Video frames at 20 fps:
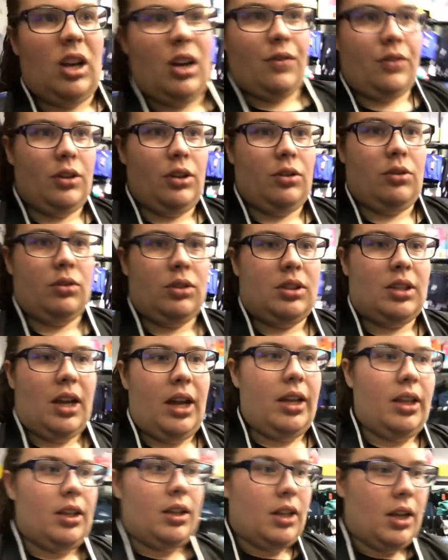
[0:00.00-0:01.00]
having a good
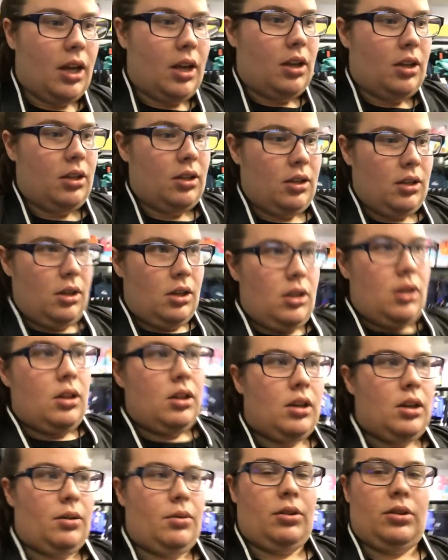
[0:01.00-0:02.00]
day in that.
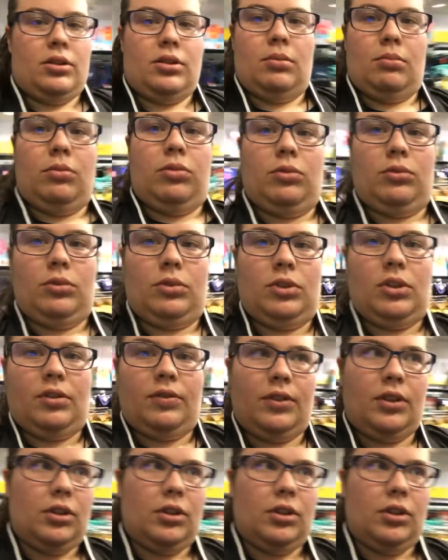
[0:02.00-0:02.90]
We've got some cool stuff